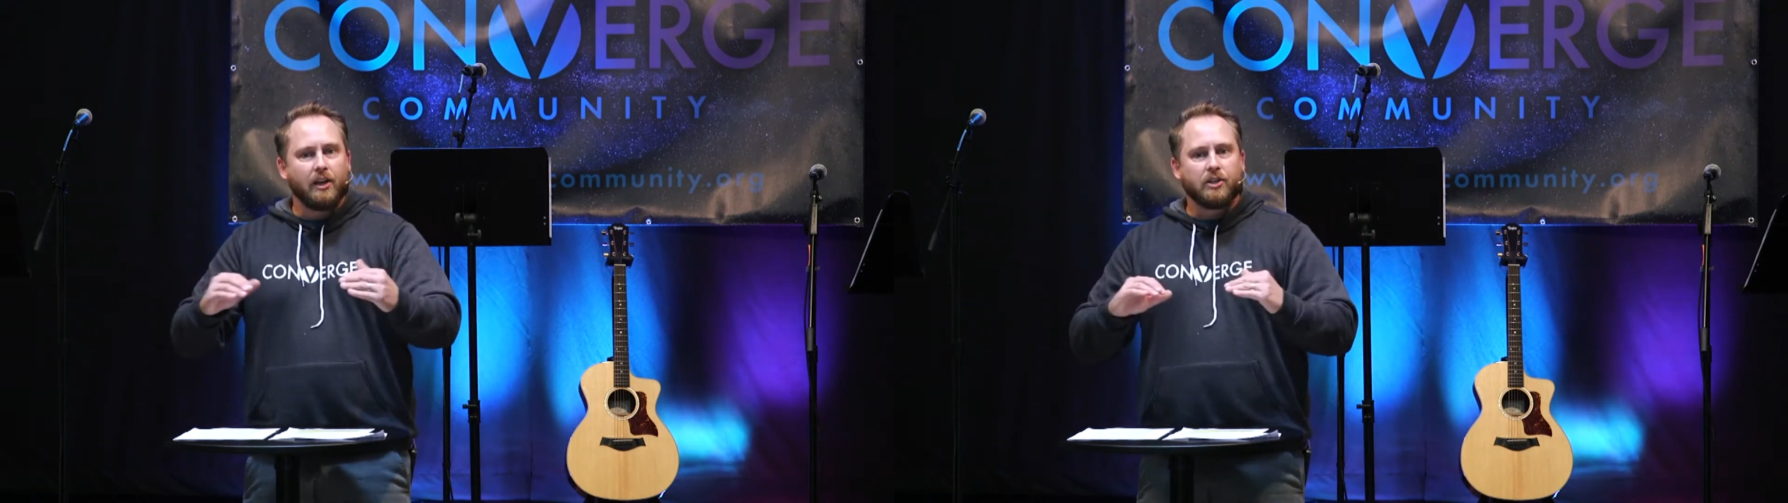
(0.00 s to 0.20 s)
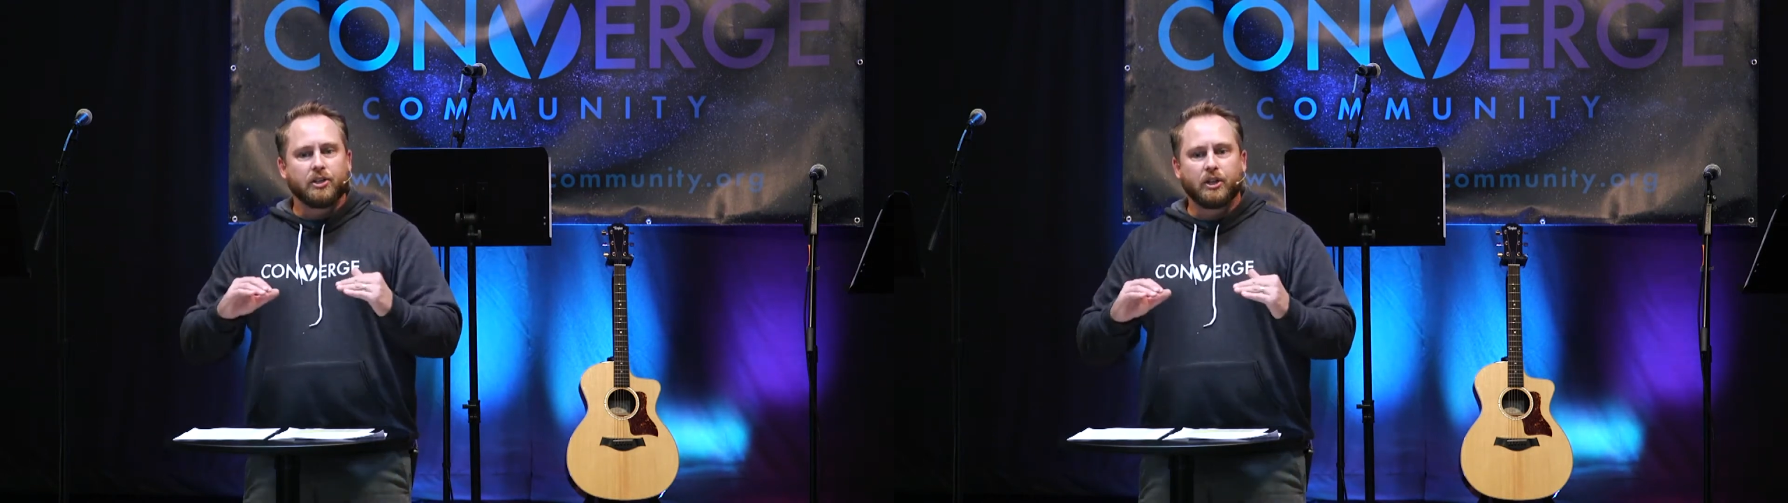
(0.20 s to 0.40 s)

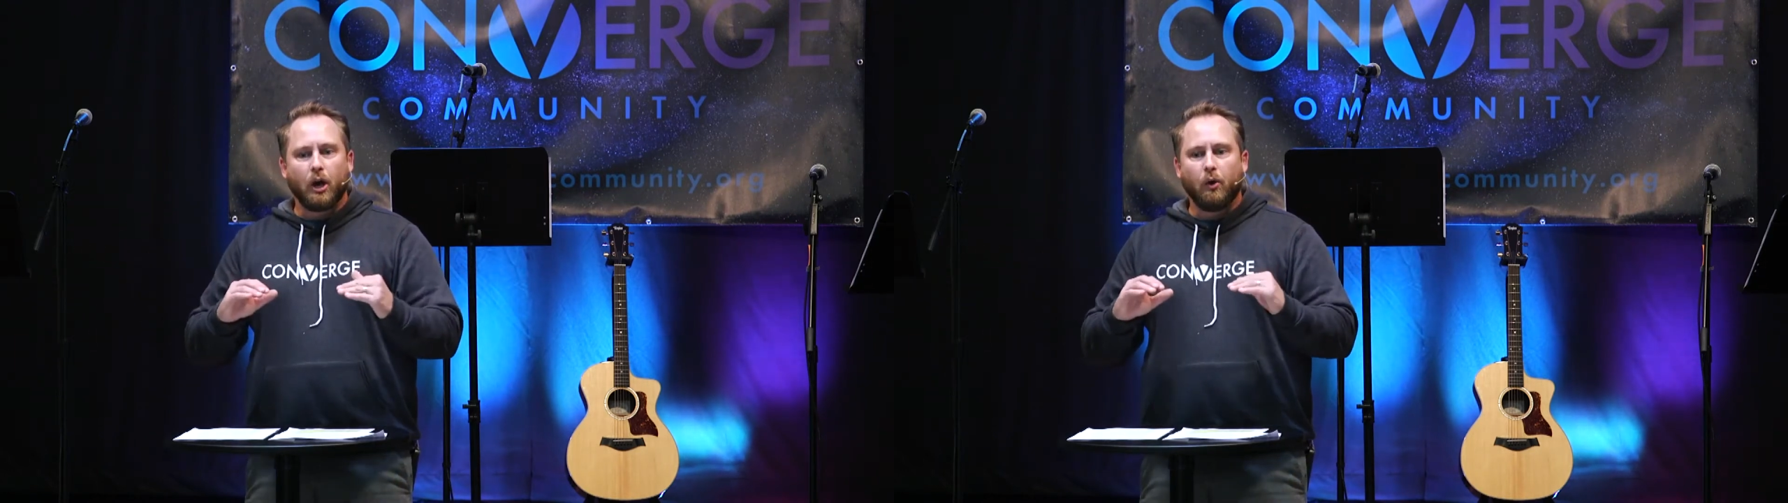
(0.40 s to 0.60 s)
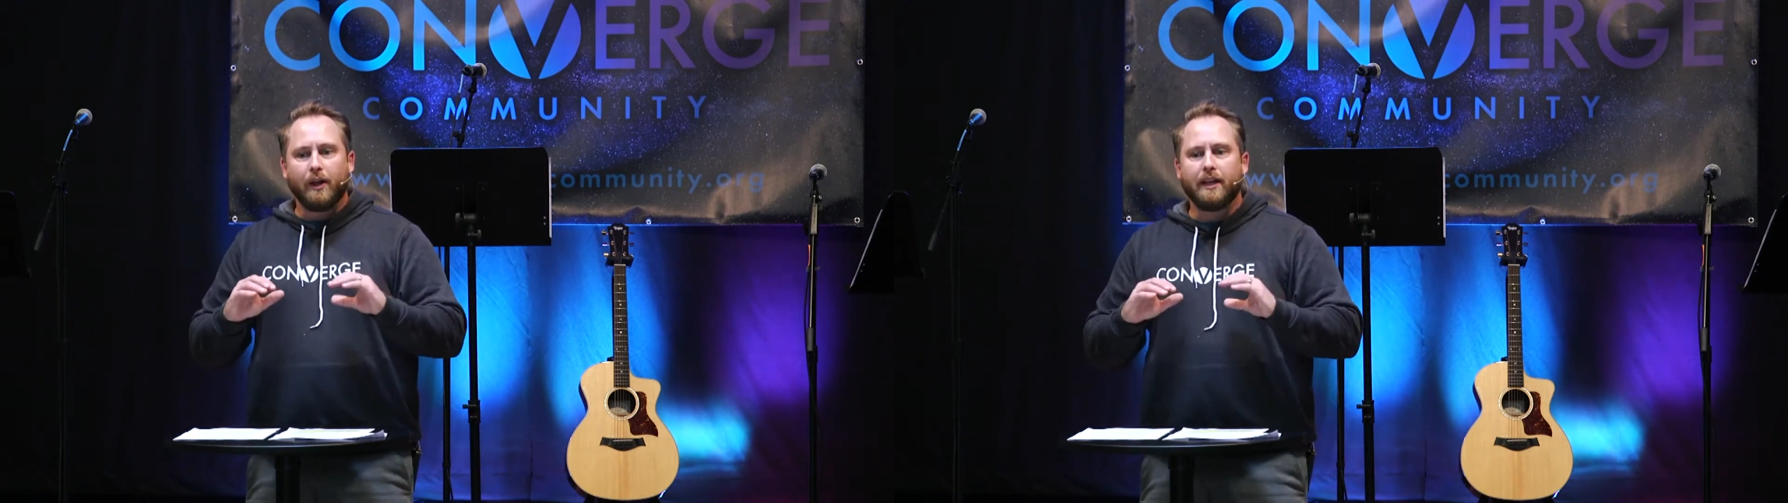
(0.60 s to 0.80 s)
to
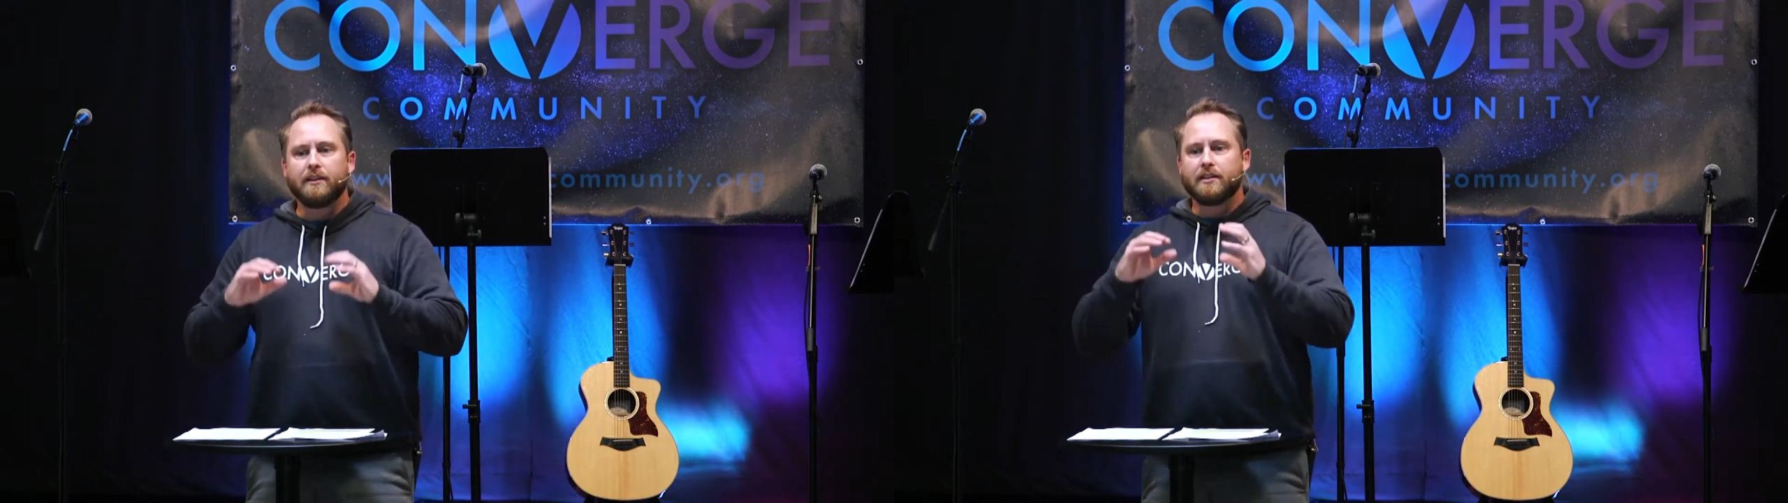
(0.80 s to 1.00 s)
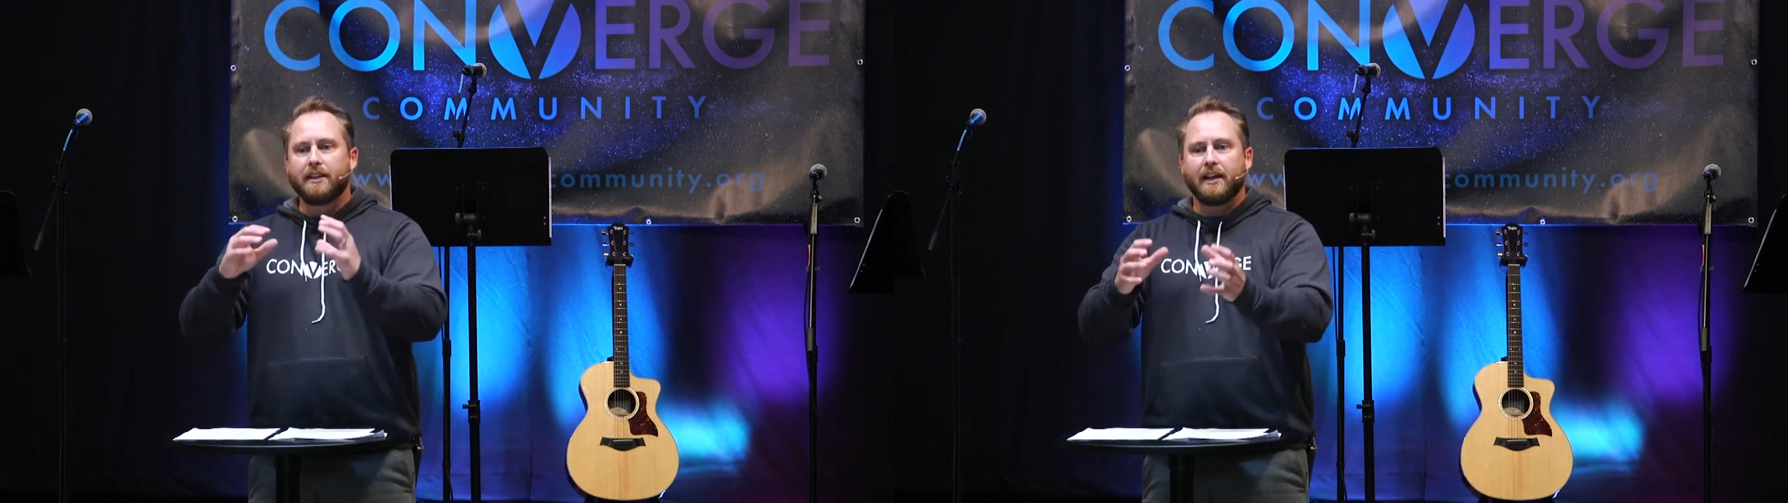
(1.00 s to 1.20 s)
go
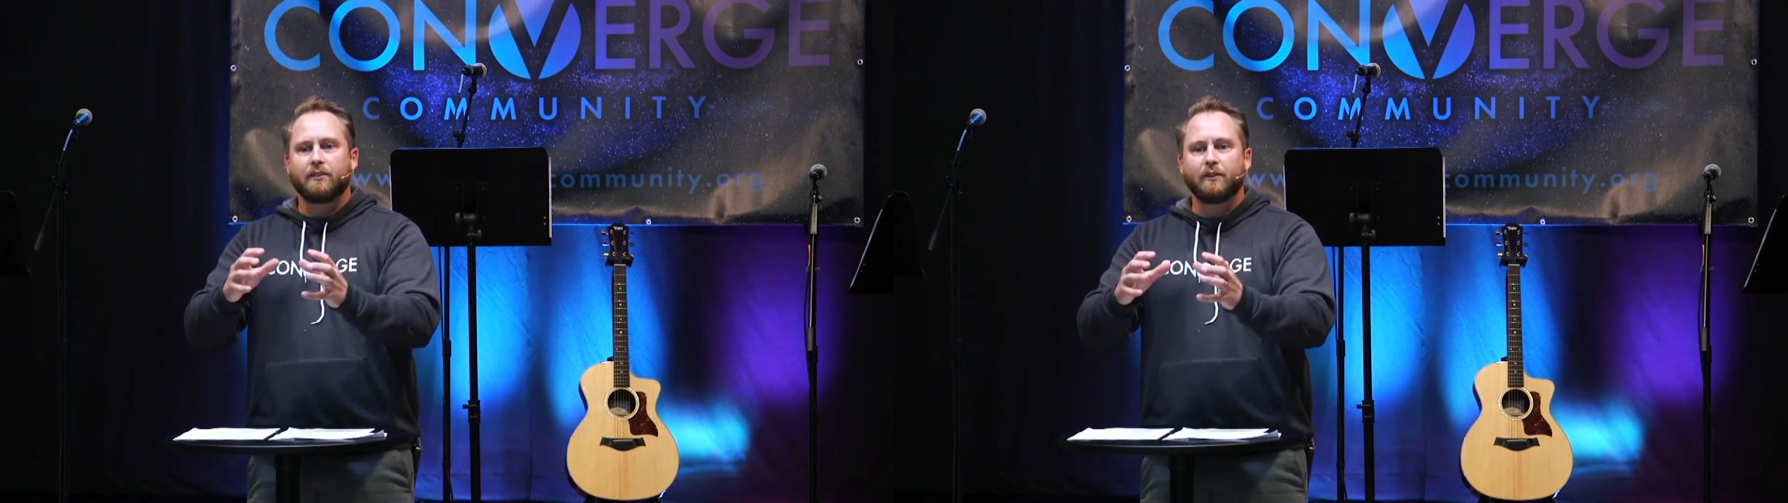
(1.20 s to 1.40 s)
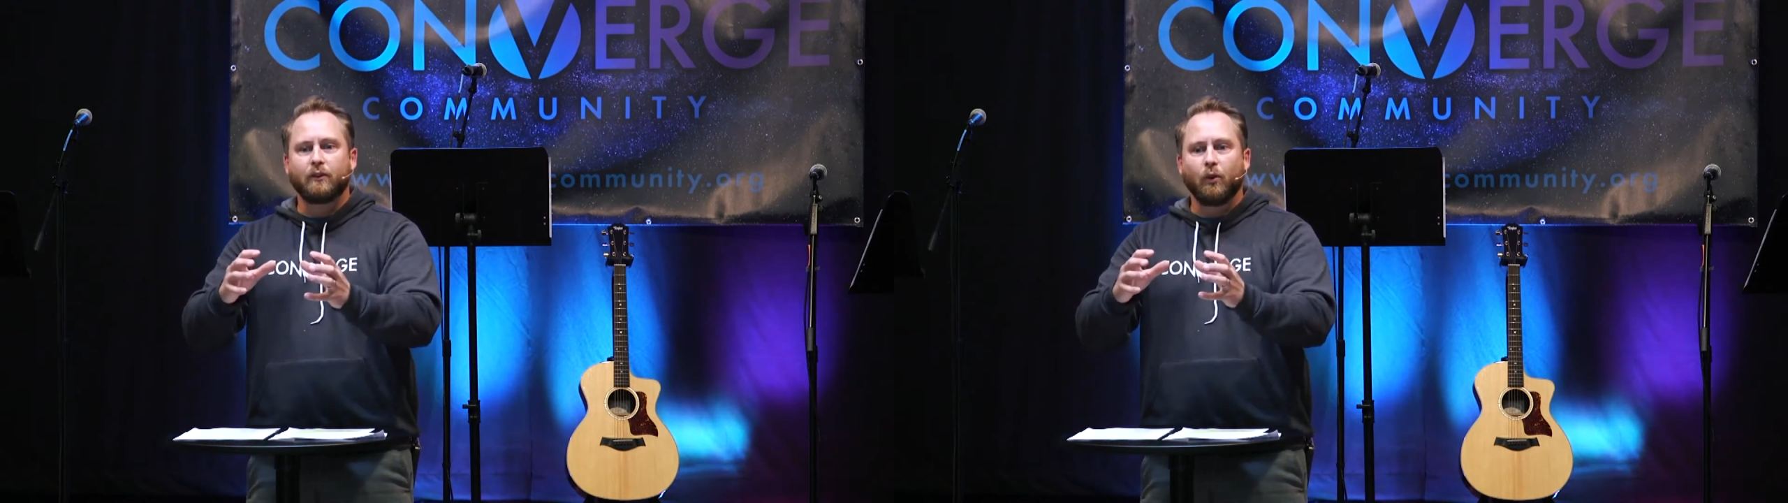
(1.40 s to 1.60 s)
into that
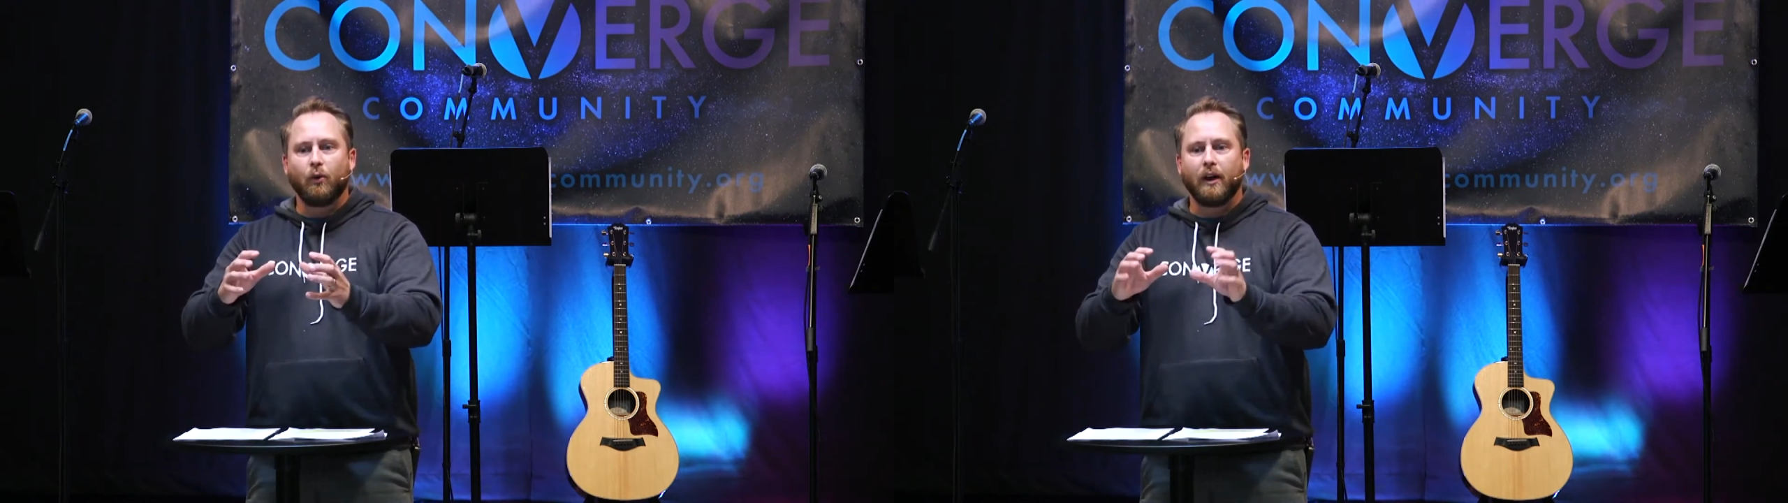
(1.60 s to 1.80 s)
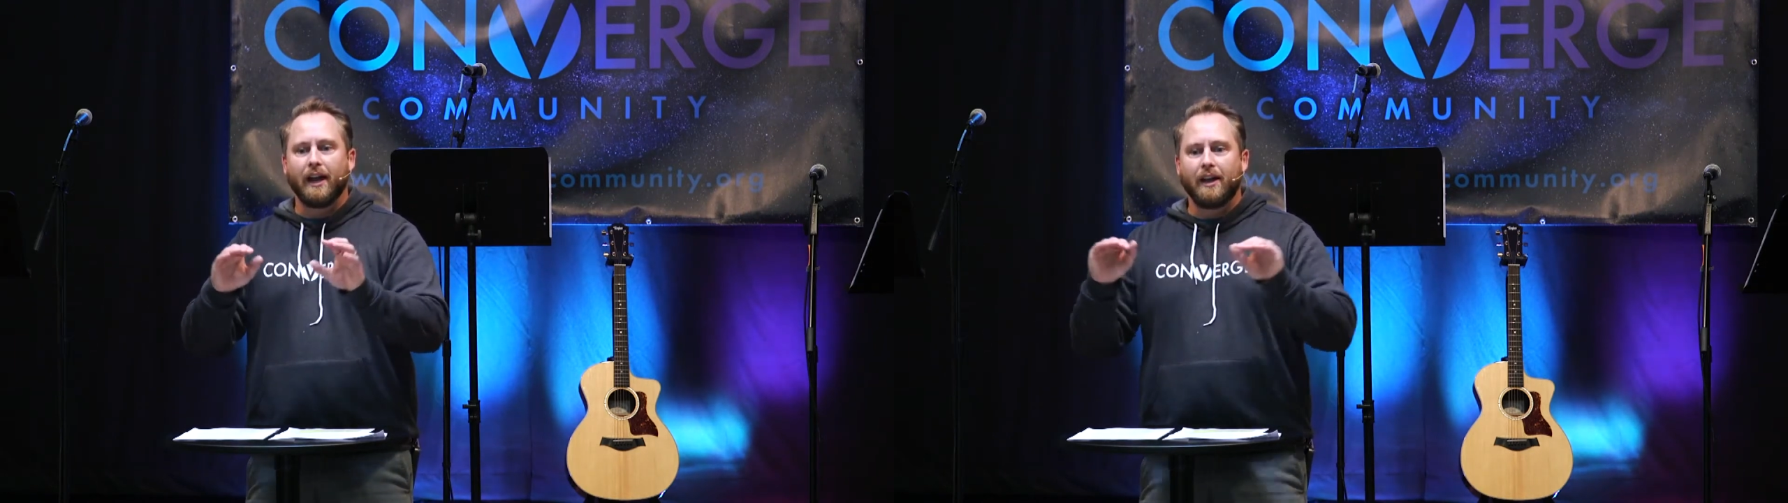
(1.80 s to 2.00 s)

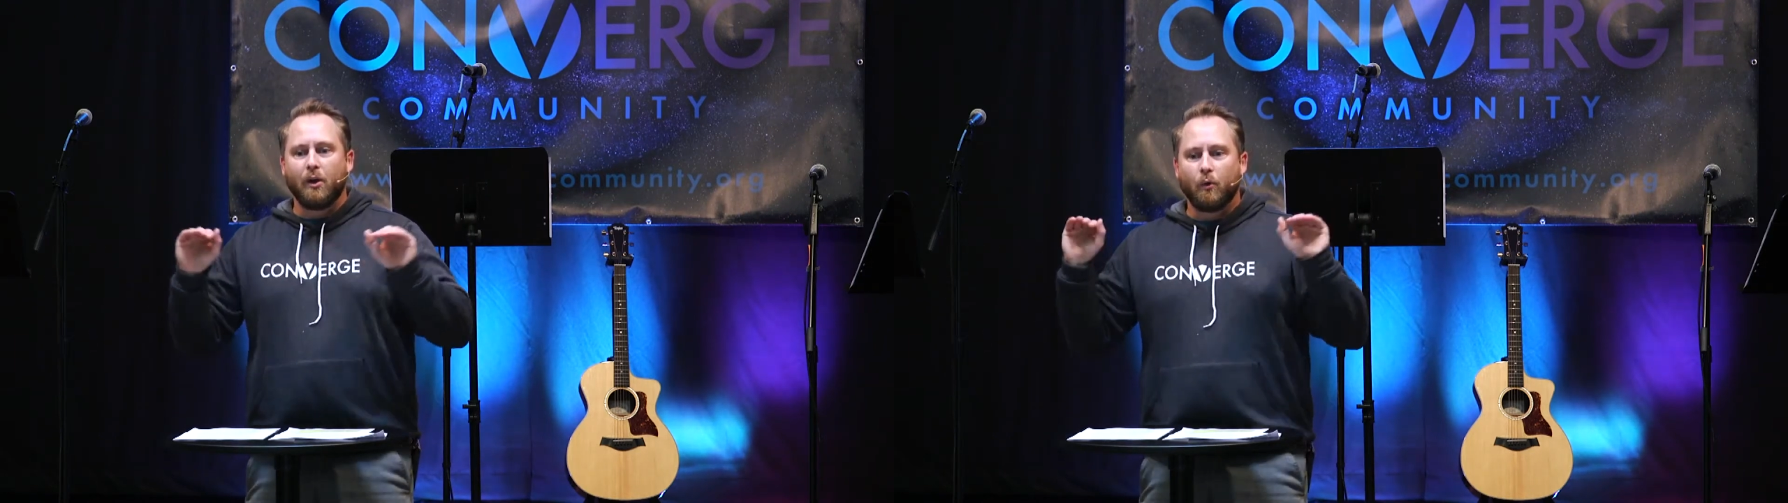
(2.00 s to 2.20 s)
story